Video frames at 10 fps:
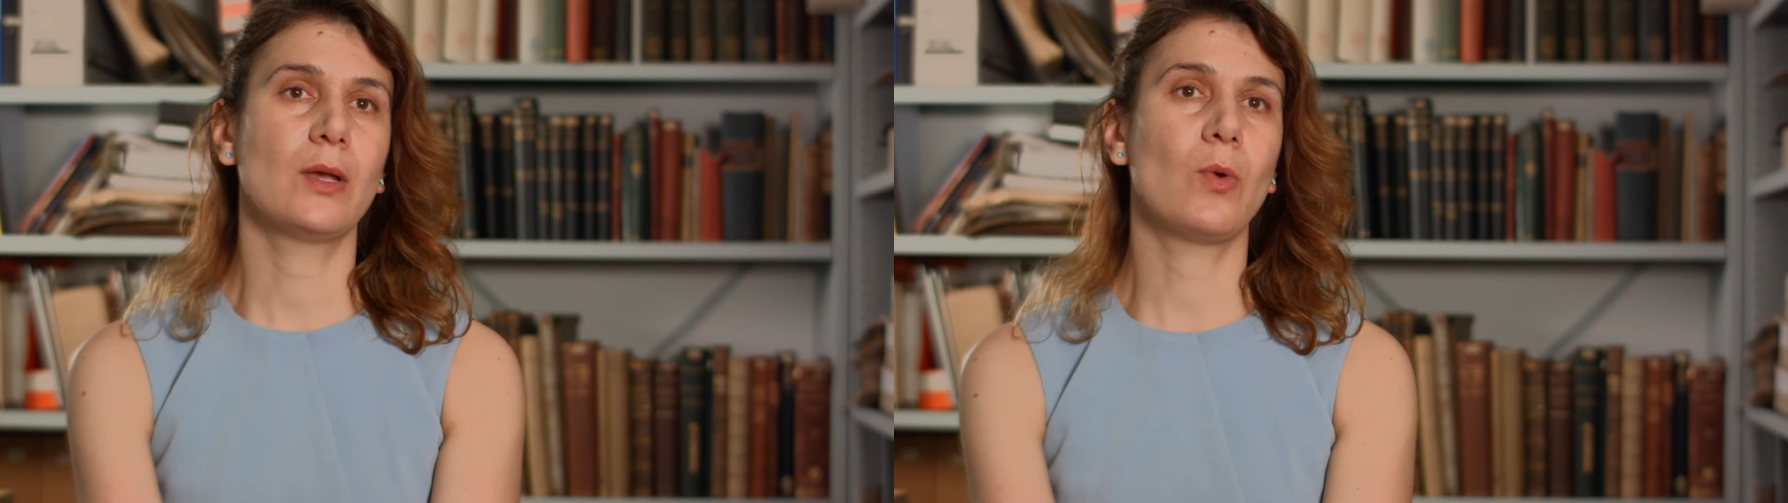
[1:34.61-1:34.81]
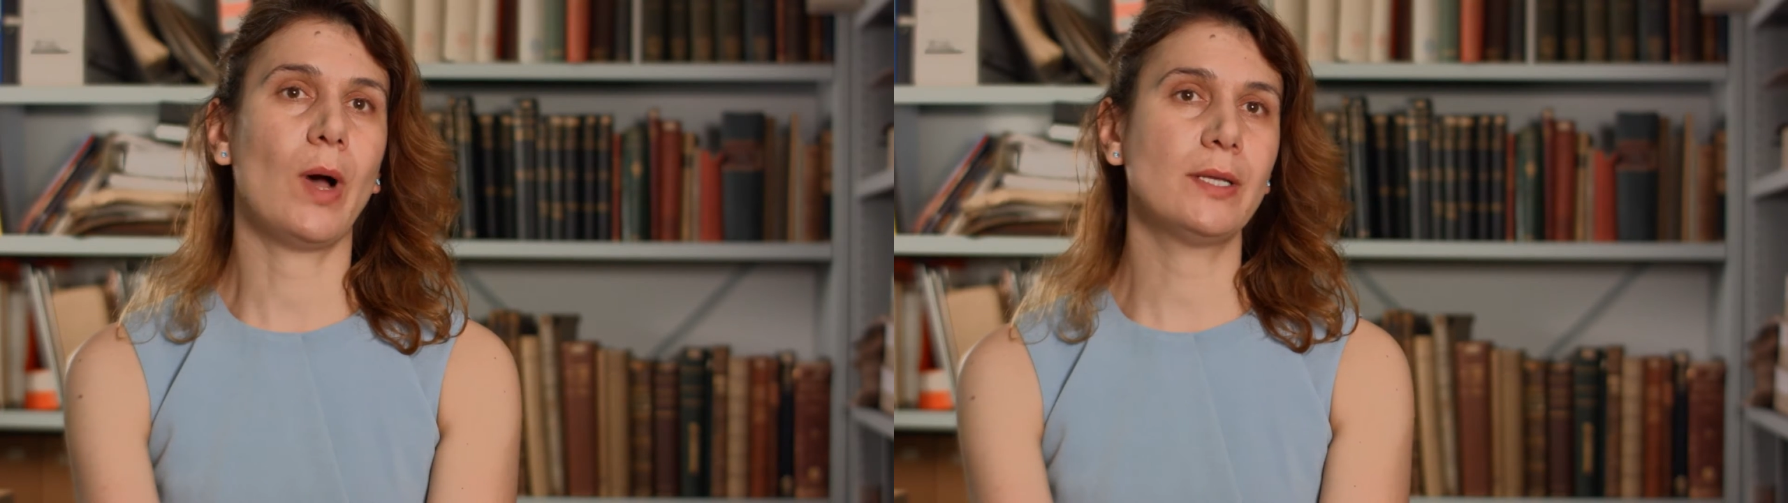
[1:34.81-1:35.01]

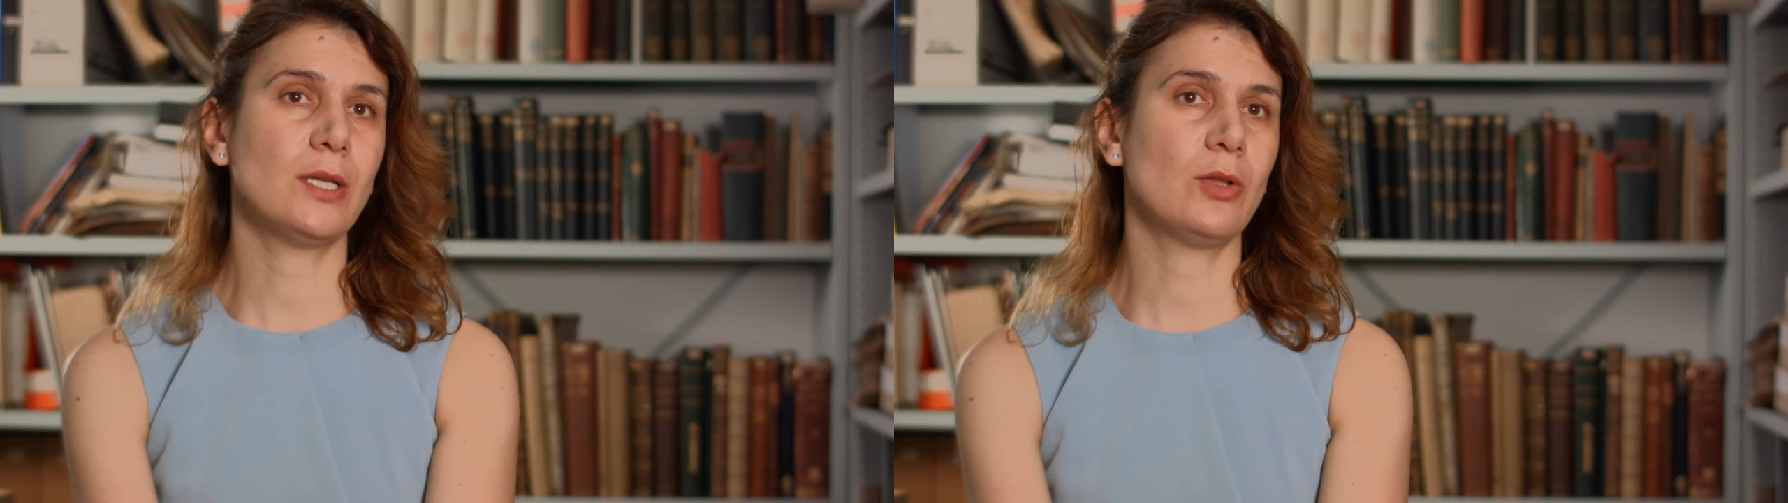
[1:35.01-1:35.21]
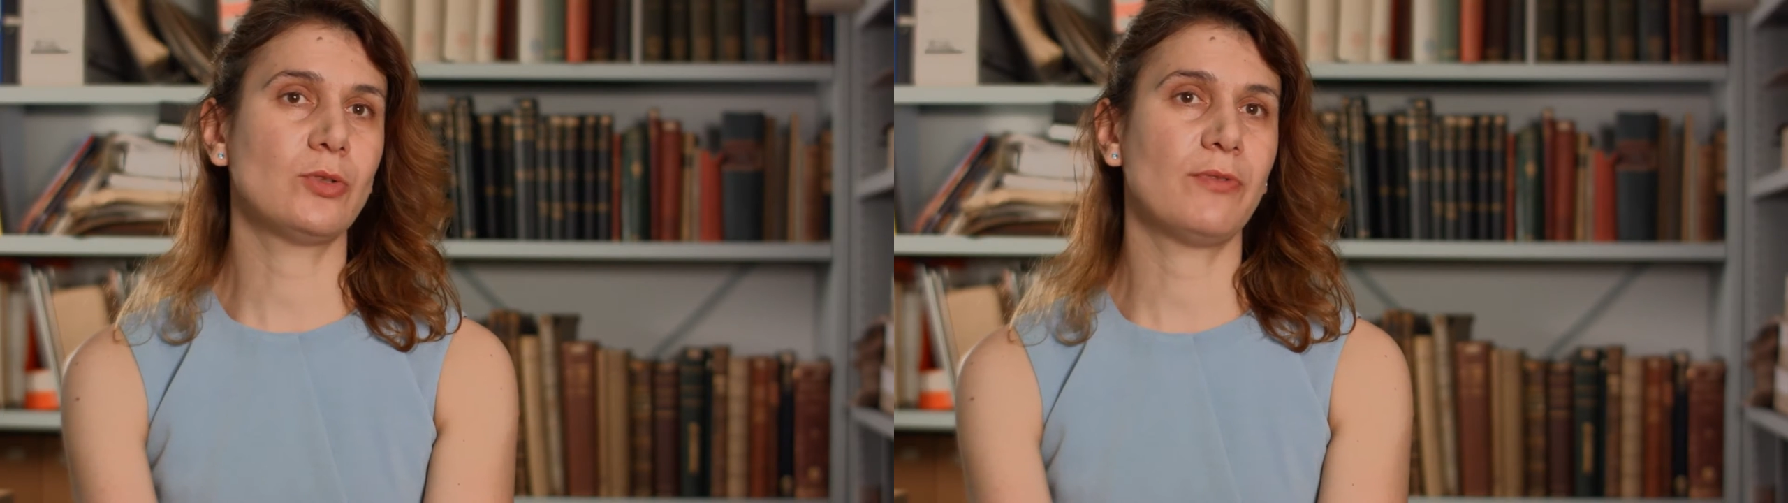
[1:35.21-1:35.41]
quite
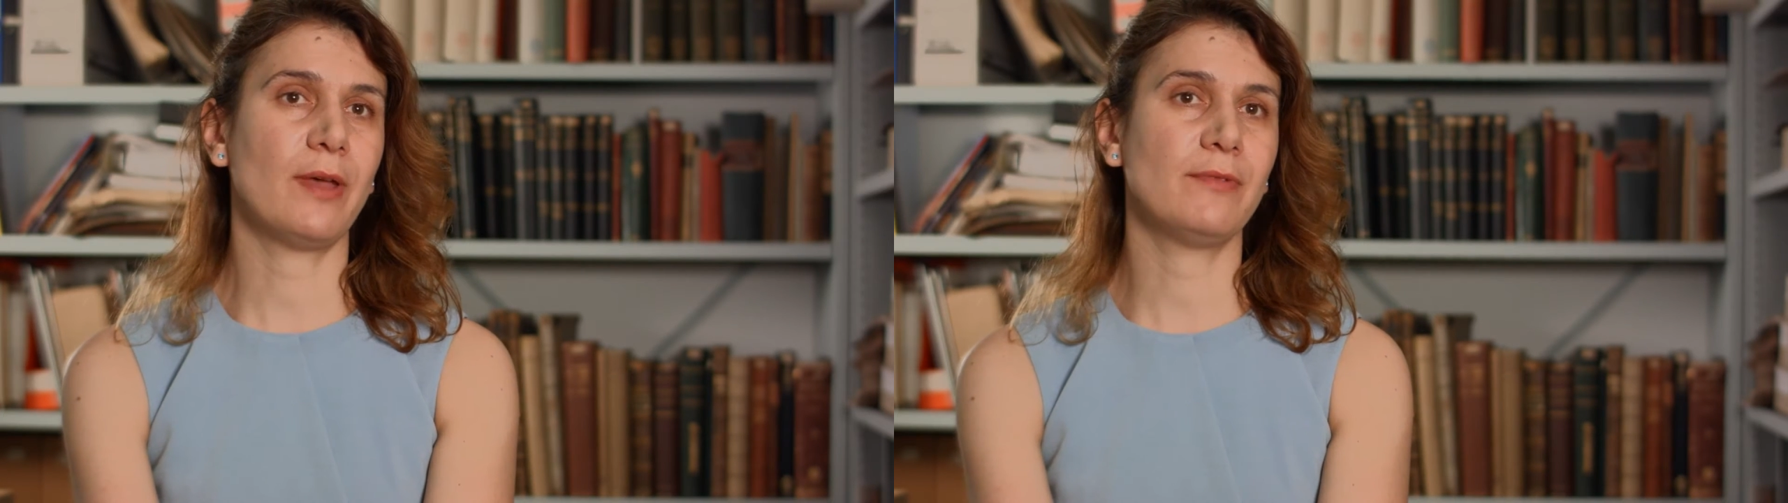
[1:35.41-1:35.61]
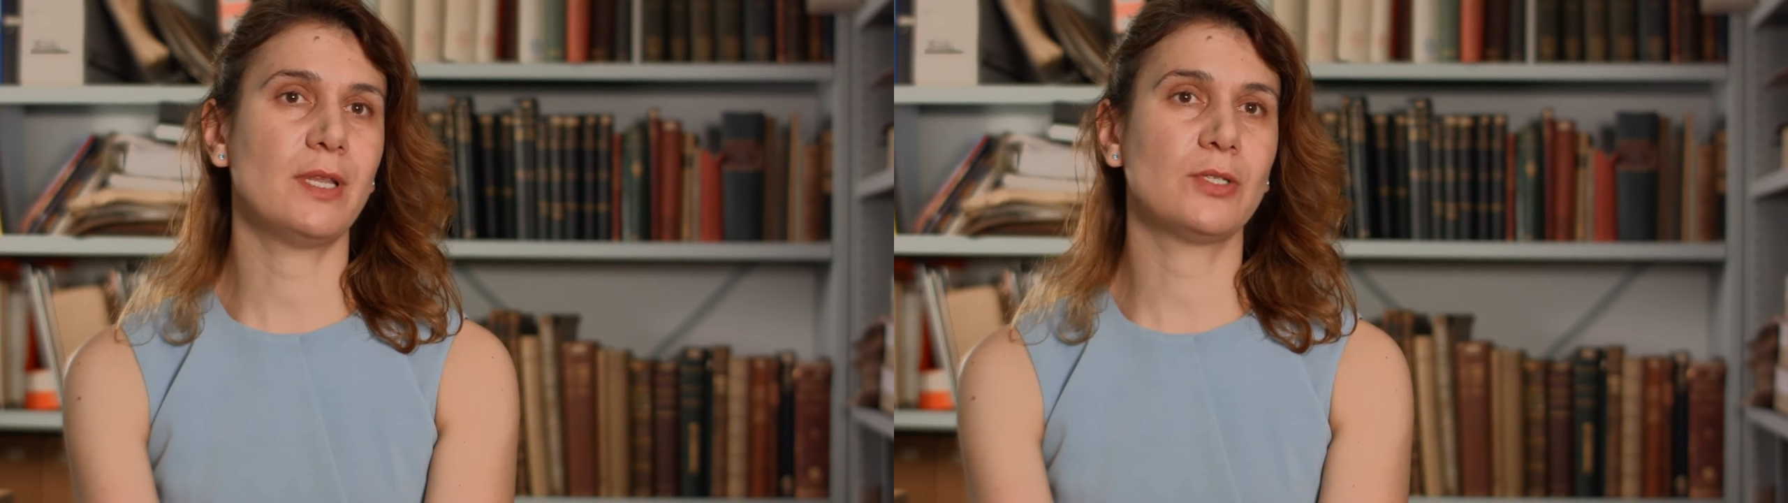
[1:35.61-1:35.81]
a lot of
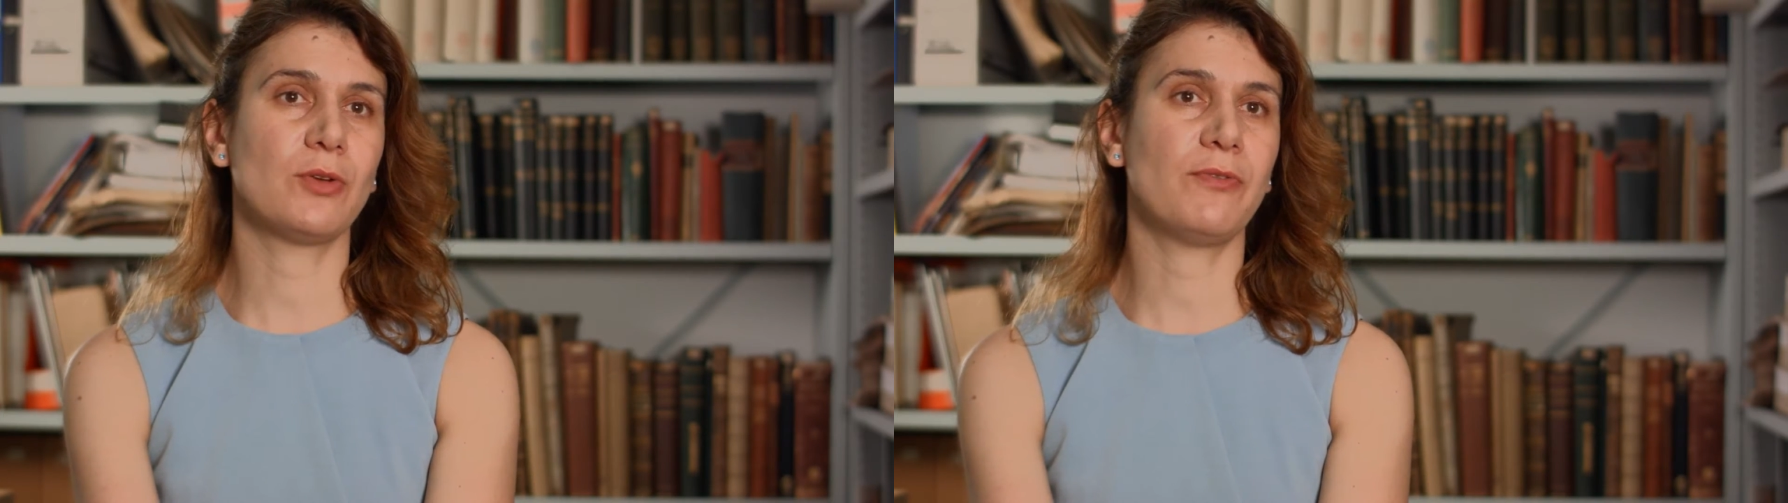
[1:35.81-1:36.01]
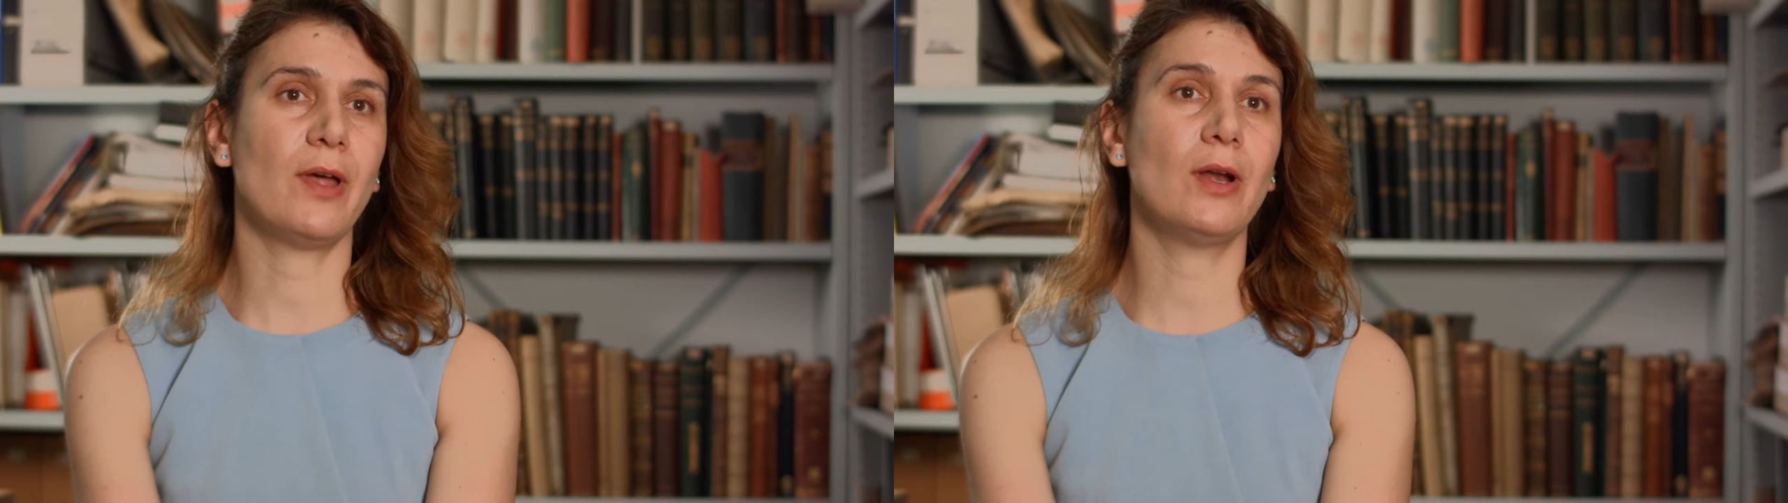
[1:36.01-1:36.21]
evidence
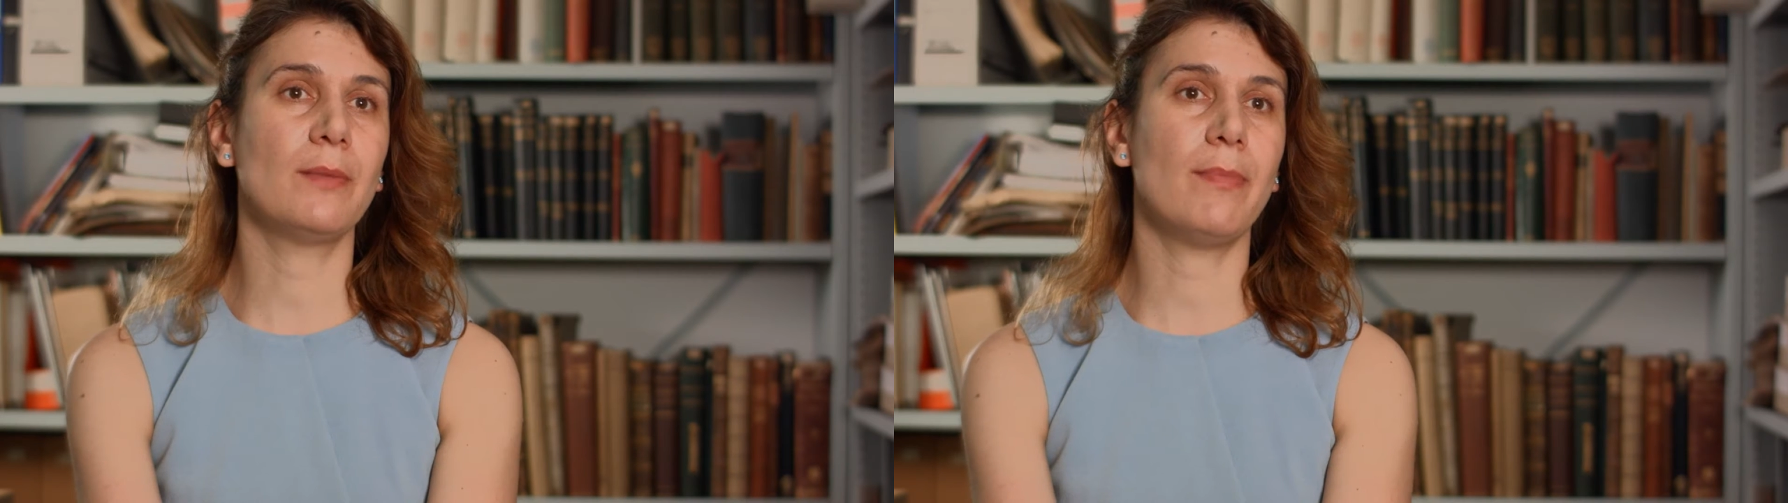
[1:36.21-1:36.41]
of early